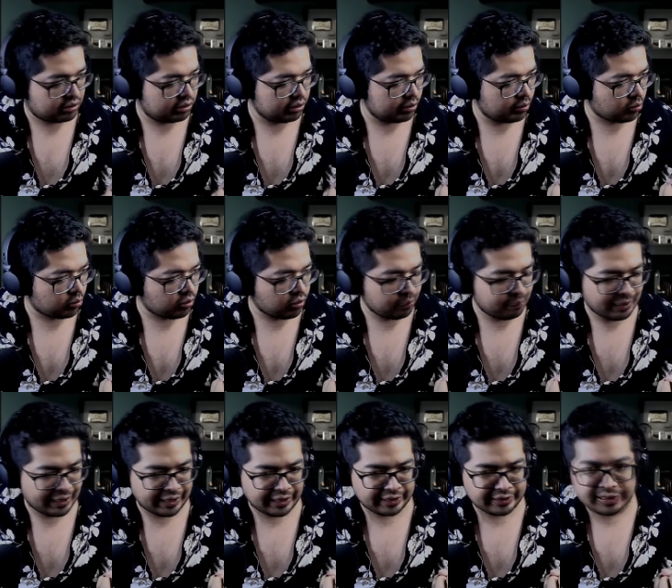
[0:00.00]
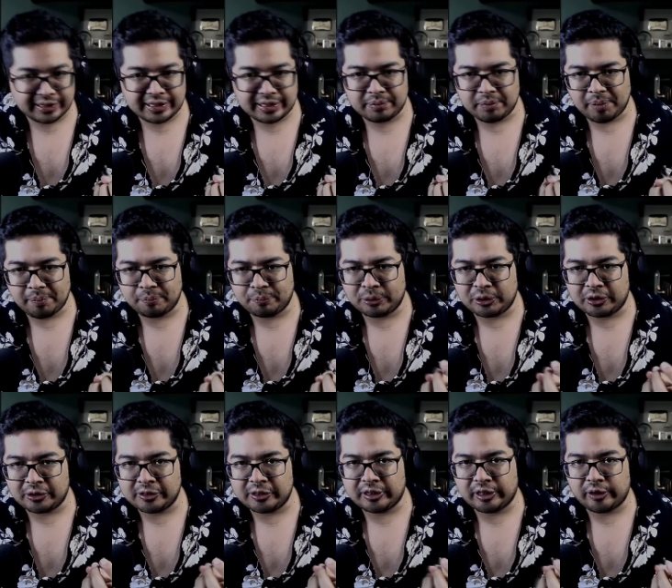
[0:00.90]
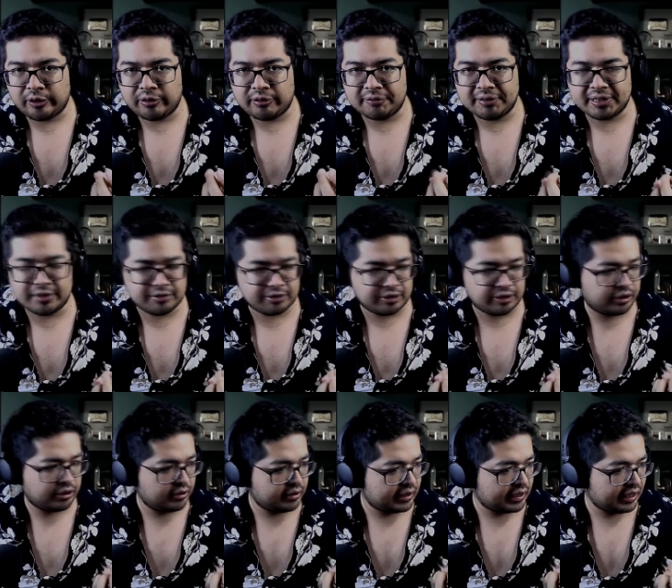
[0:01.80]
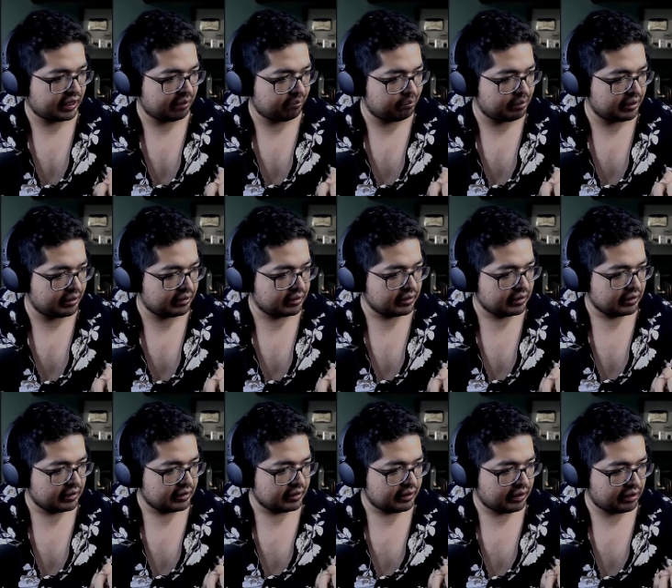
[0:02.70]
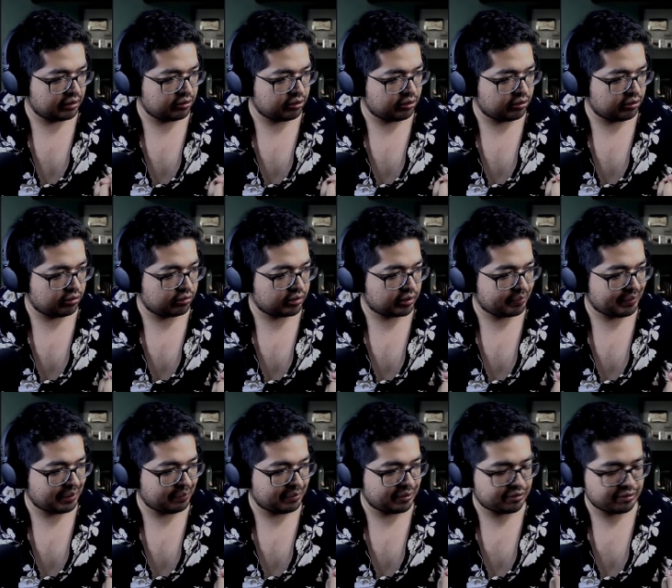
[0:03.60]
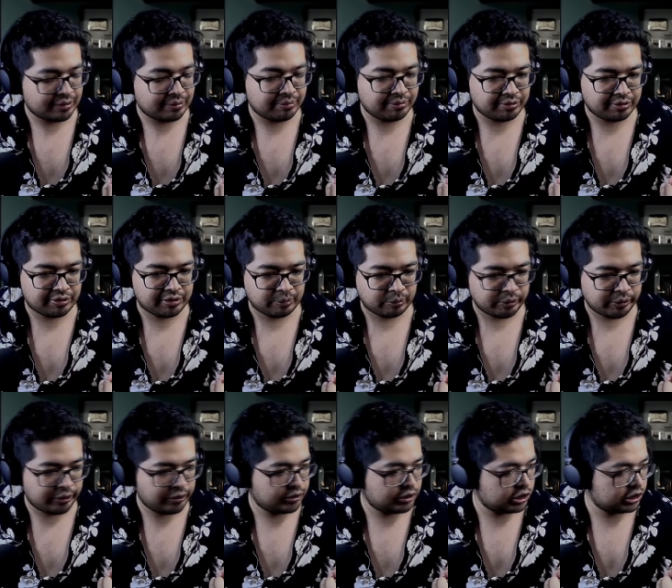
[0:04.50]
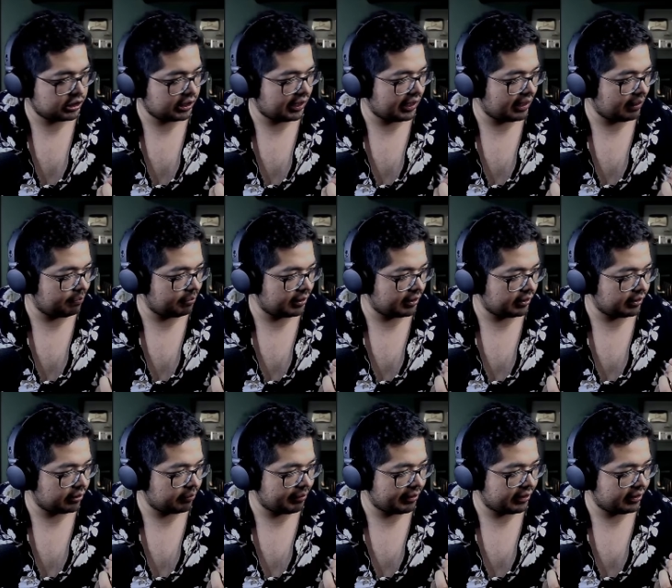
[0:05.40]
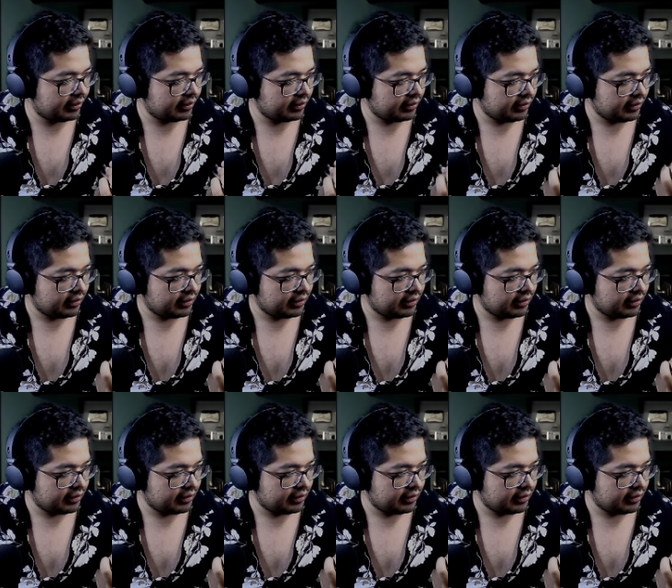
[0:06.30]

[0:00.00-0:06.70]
Good or bad. I think he might put on a narrative that he's a good guy, but I don't know. There might be some weird shit happening there, man.